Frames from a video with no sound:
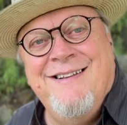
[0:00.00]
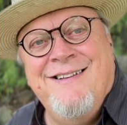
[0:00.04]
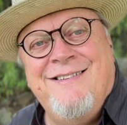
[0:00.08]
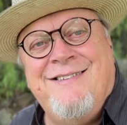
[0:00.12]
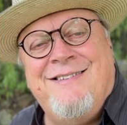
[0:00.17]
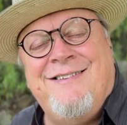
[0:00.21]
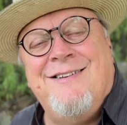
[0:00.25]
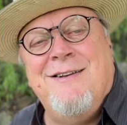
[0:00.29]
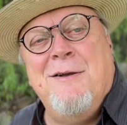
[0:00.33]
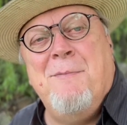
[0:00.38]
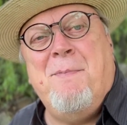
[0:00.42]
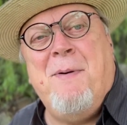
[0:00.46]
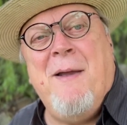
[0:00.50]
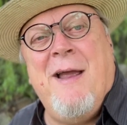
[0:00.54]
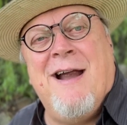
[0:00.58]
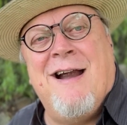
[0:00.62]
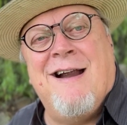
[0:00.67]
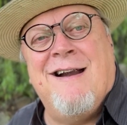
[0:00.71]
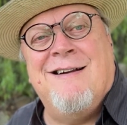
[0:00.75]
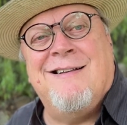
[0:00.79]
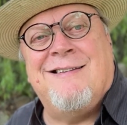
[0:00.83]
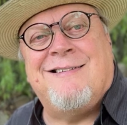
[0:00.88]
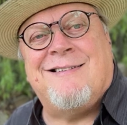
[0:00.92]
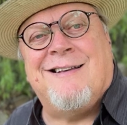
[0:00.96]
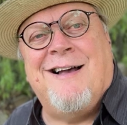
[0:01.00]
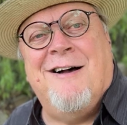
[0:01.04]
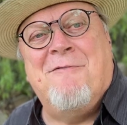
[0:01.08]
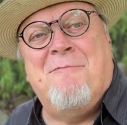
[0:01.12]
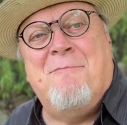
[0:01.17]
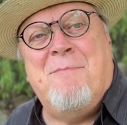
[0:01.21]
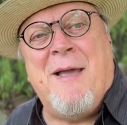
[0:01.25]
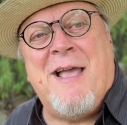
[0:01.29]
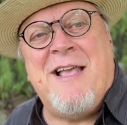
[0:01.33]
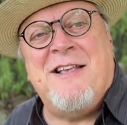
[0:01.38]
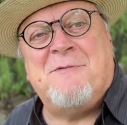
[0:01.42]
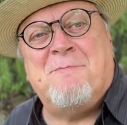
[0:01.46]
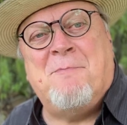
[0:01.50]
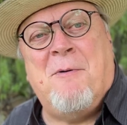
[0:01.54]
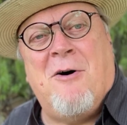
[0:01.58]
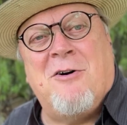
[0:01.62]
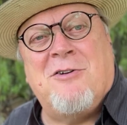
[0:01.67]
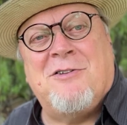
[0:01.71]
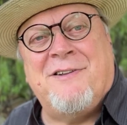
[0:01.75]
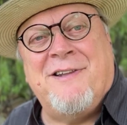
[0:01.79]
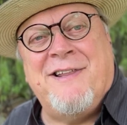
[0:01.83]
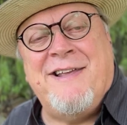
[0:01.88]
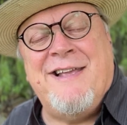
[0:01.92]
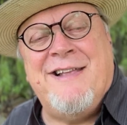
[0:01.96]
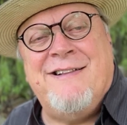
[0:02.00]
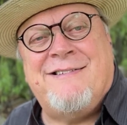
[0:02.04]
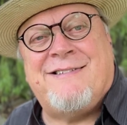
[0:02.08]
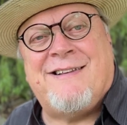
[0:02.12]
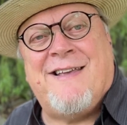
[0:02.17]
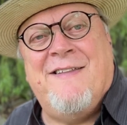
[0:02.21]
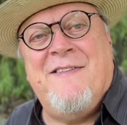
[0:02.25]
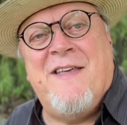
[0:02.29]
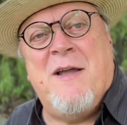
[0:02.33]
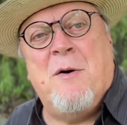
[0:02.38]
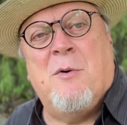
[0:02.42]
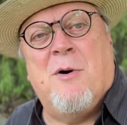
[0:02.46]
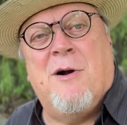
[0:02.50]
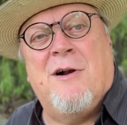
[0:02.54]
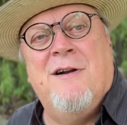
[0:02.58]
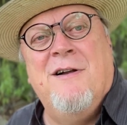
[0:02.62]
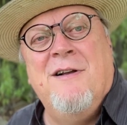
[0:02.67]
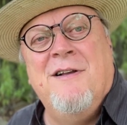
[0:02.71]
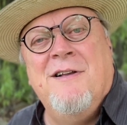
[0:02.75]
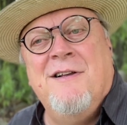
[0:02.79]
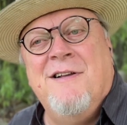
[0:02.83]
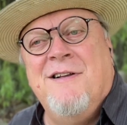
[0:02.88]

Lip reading: 2 pairs of baseball cleats, and they were